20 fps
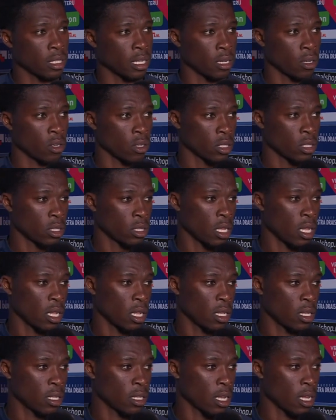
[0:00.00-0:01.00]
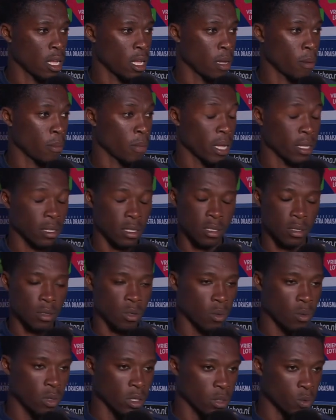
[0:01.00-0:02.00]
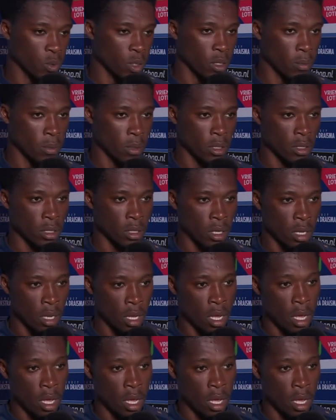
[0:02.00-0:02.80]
lost, and yeah, this goal was really important.